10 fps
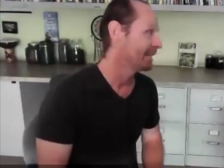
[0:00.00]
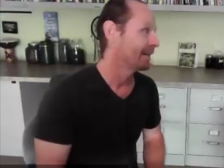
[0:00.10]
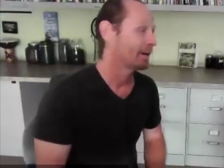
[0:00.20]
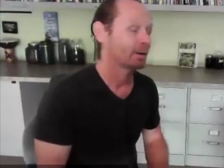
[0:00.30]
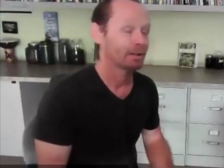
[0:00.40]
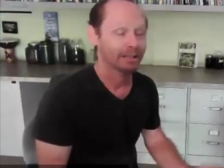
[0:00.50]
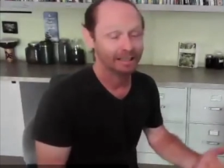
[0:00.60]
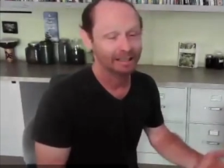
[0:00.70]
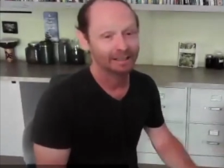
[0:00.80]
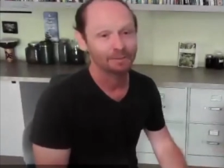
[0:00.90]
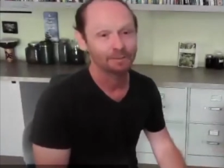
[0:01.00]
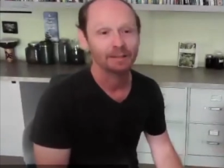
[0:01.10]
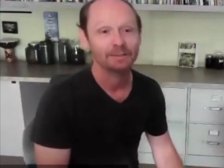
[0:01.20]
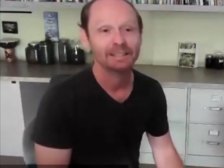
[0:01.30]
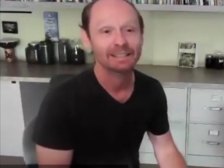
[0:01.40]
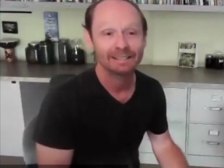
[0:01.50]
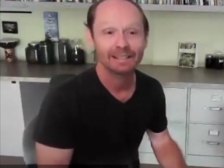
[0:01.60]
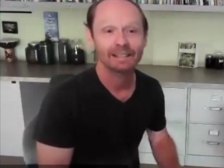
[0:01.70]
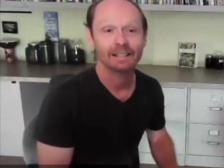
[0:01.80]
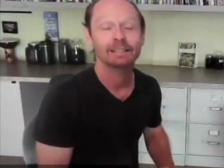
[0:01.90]
or maybe it's
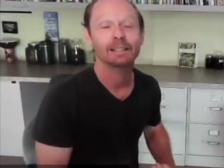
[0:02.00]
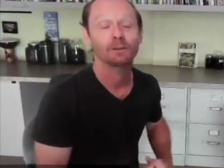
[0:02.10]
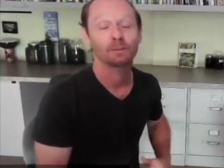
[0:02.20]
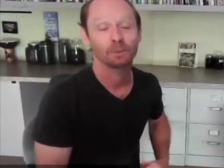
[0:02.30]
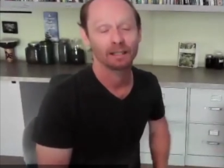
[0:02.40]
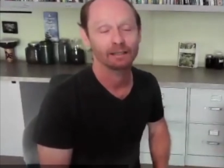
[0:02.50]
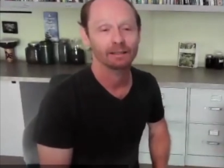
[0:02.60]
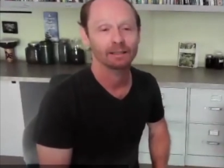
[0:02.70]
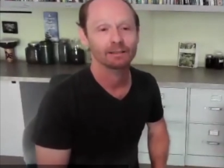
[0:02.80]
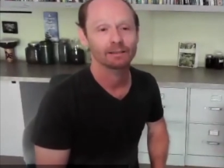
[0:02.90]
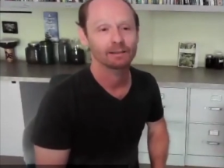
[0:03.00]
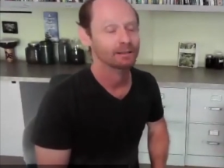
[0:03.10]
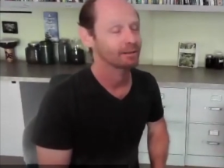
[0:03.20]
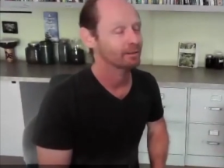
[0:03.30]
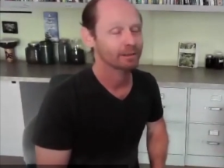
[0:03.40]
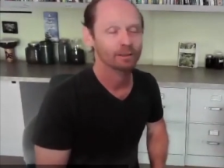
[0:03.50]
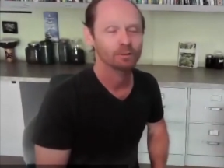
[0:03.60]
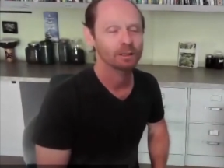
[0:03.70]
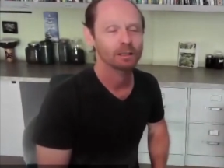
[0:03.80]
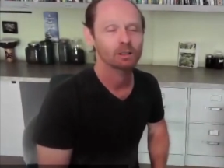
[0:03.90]
a different plant that's going to
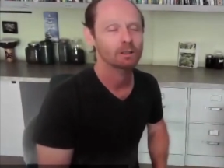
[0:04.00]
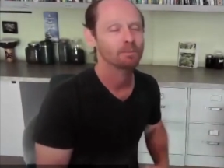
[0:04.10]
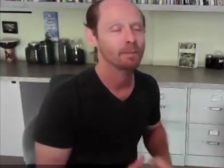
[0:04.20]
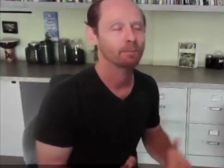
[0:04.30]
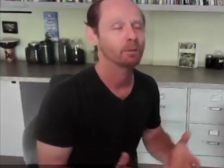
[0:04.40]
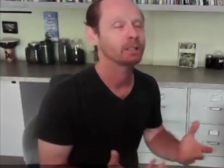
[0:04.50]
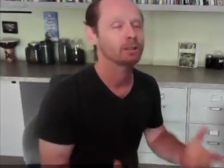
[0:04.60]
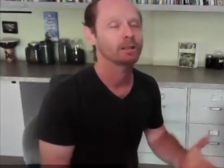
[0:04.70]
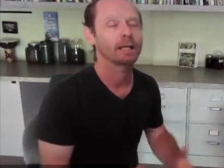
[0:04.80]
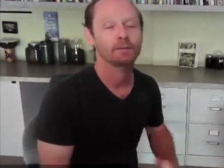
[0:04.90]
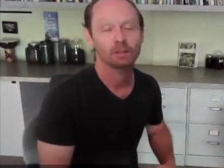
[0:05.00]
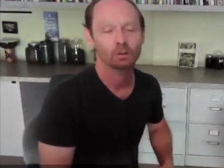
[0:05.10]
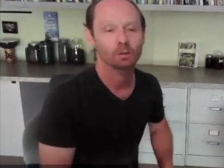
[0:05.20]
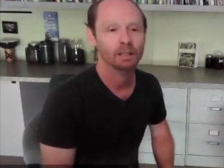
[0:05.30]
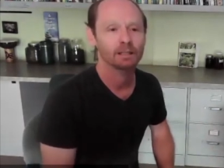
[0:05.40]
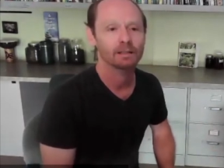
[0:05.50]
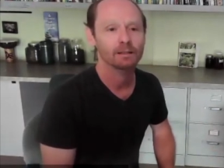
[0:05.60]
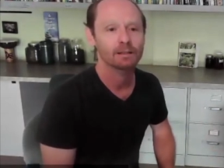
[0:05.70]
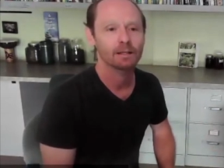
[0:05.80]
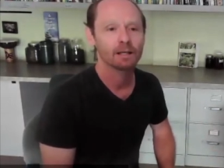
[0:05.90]
really just bring your life into abundance.